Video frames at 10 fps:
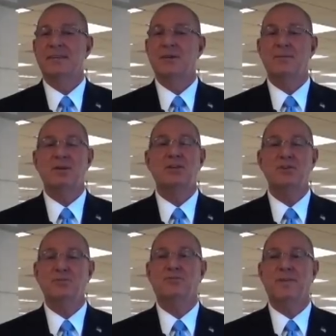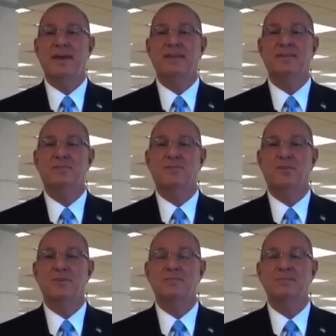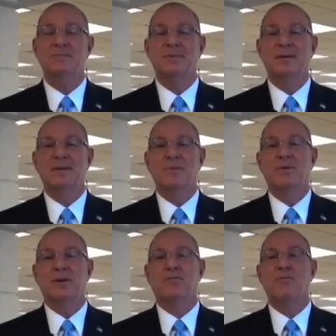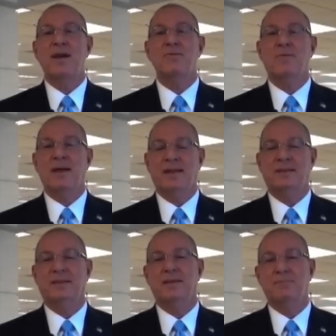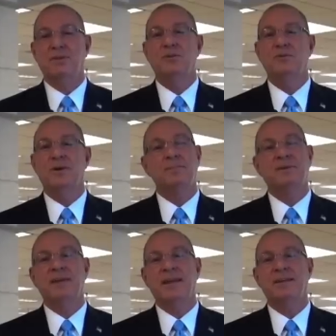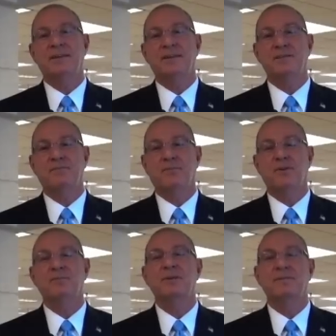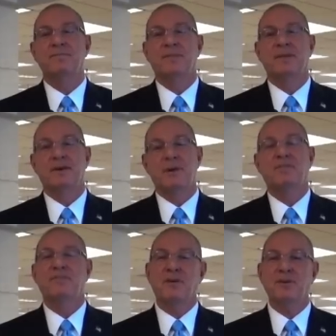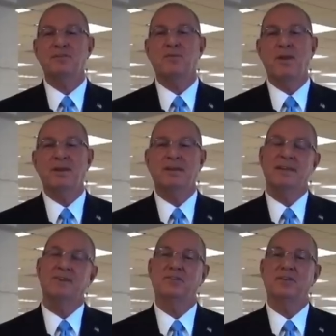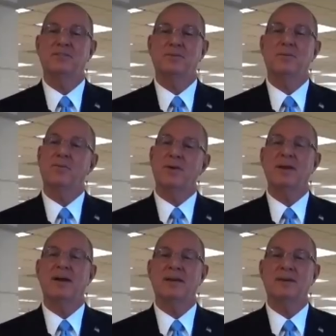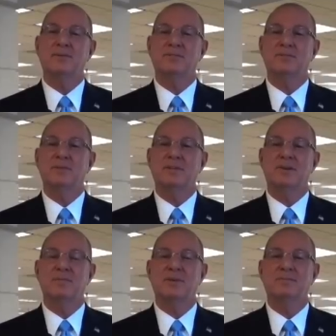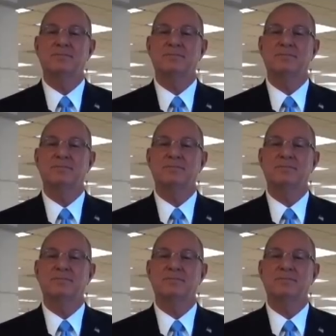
You know, I'm a huge fan of this forum. What a great way to keep you up to date and informed about the various quality initiatives that we're working on here at Sumitomo.